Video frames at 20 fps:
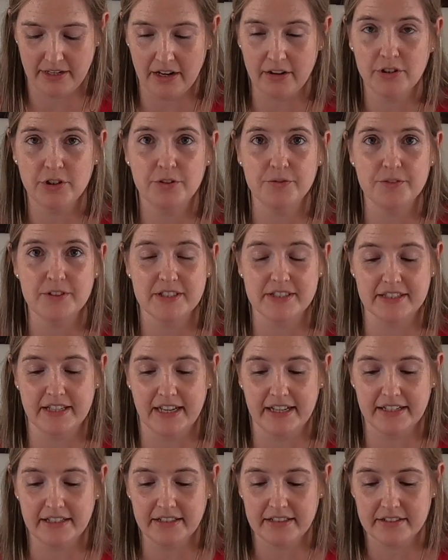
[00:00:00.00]
now you've
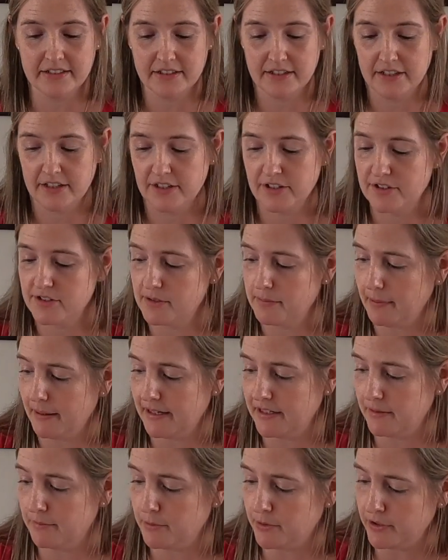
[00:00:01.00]
decided. So
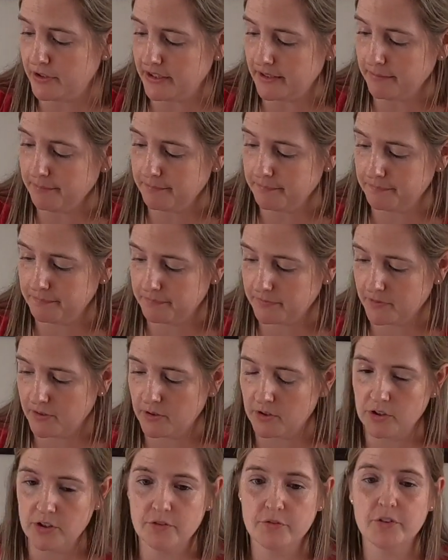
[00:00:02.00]
pandemonium,
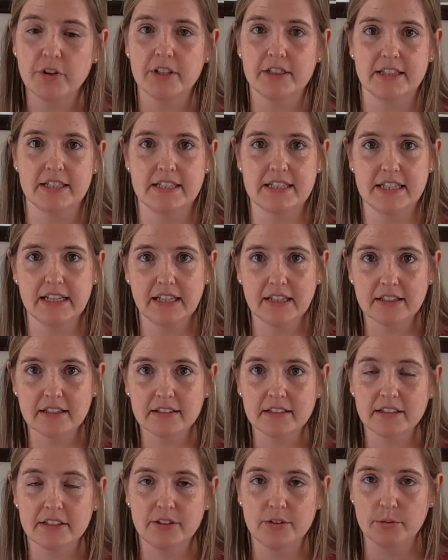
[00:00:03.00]
you've got the tick.
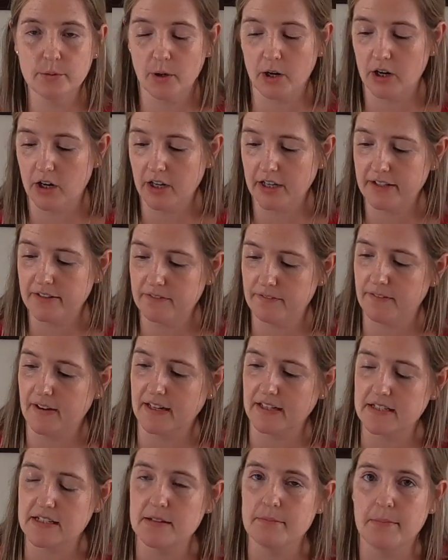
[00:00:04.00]
You are, in
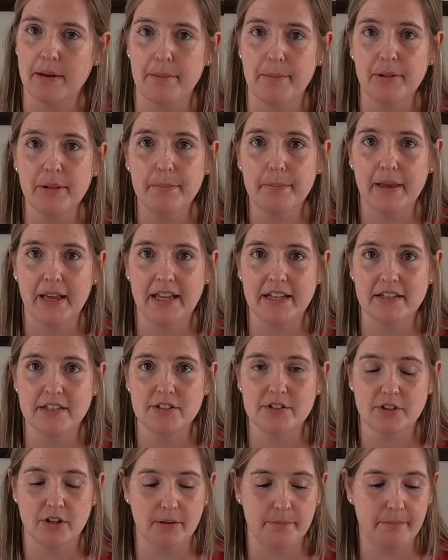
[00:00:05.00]
fact, a mammal.
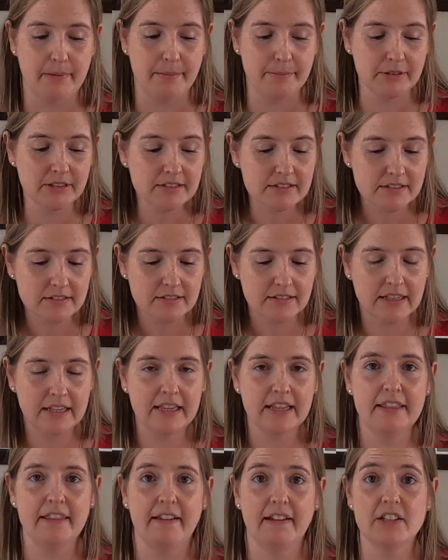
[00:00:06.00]
Pandas are mammals.
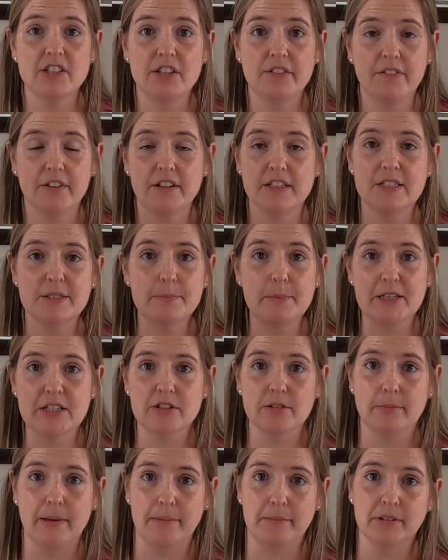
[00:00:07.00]
Actually very
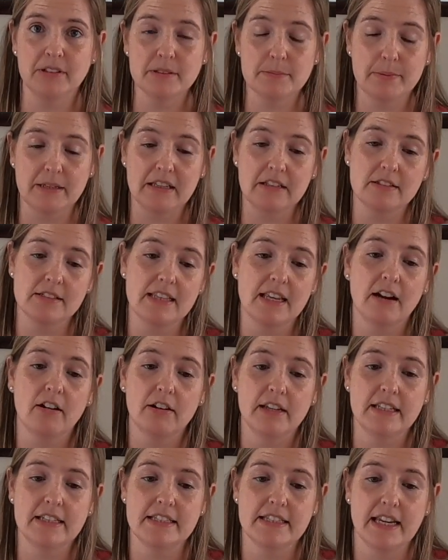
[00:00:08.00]
special mammals because they
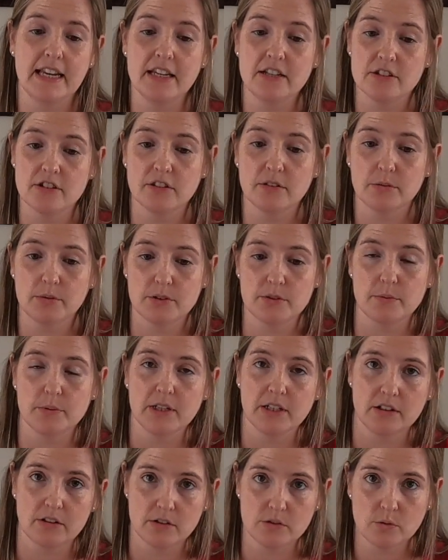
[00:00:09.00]
are endangered, which we're
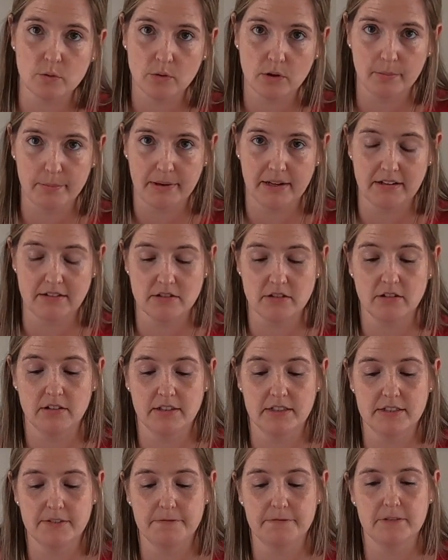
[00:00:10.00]
going to talk about on
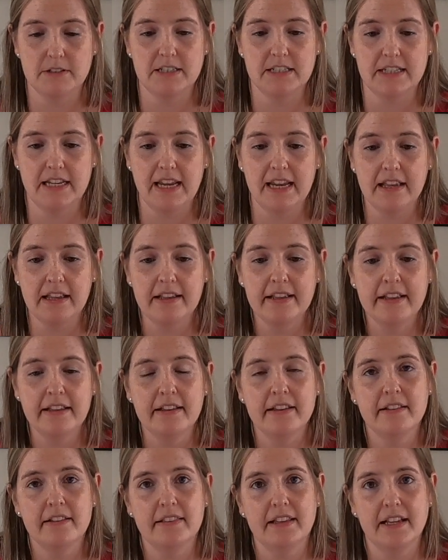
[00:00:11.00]
a different day.
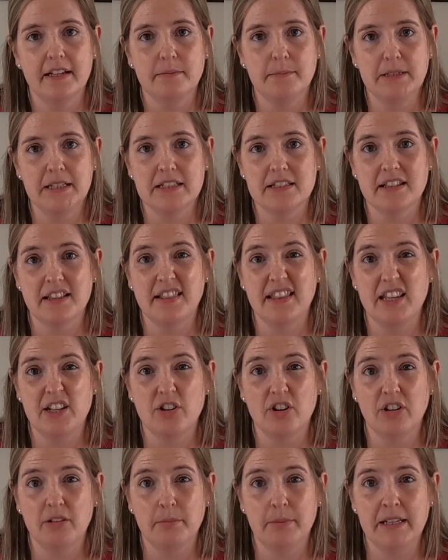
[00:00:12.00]
That means that there are
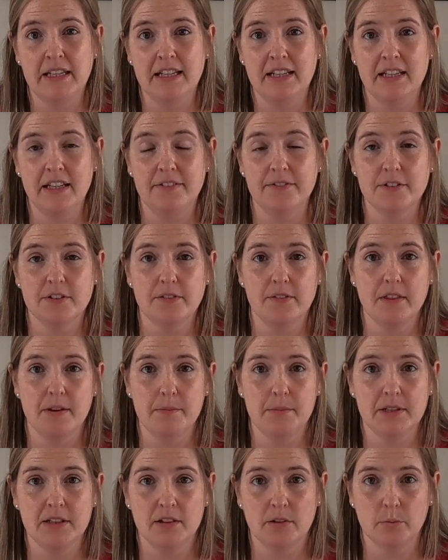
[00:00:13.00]
not many left of
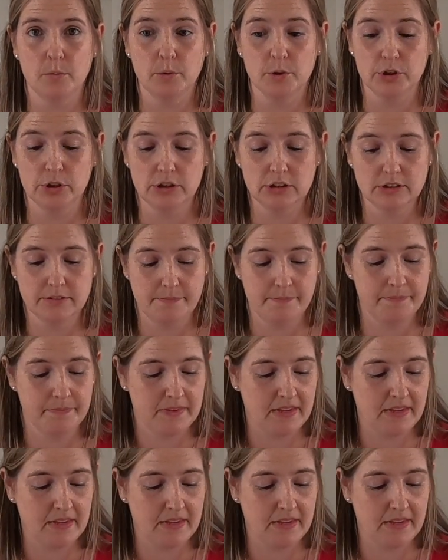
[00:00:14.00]
them in the world.